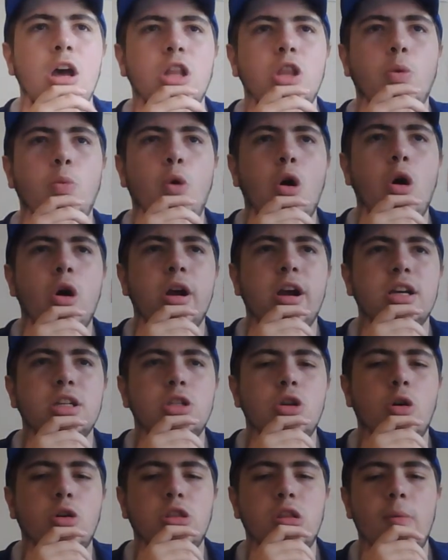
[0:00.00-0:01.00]
The Warriors
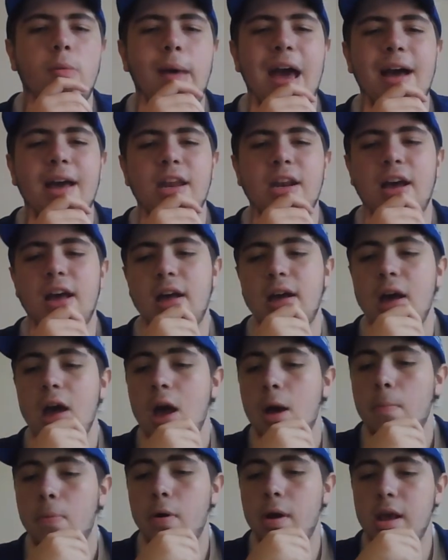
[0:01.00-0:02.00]
knocked them out in a
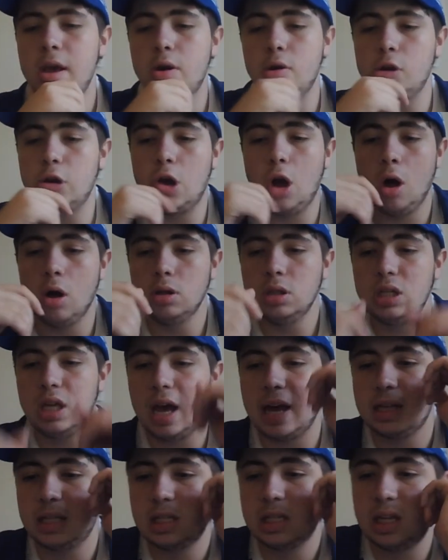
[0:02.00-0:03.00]
pretty good
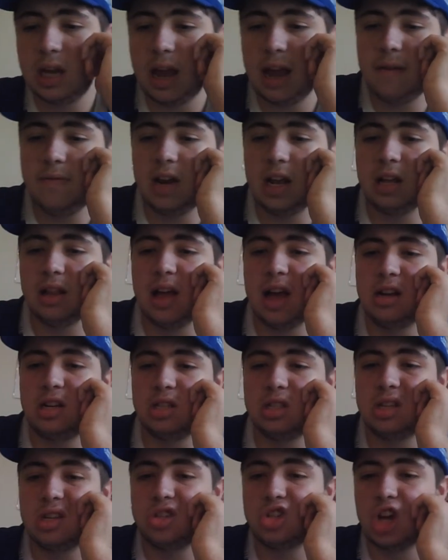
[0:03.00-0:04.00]
contest. Evening,
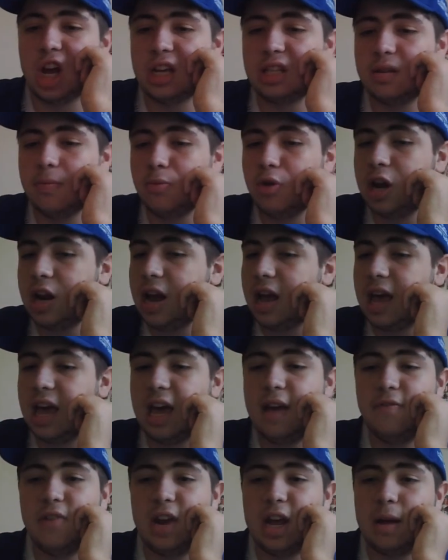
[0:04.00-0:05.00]
legends, says Jason Reader.
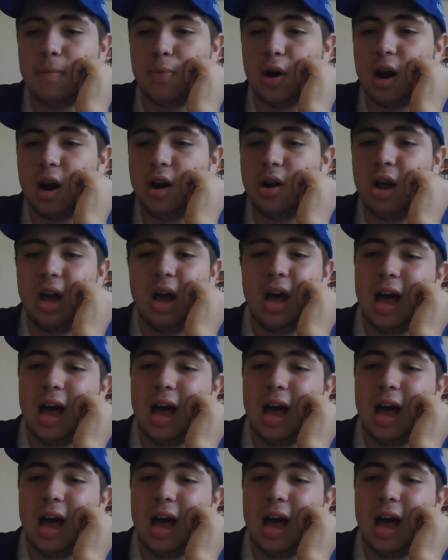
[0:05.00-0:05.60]
Evening, bro.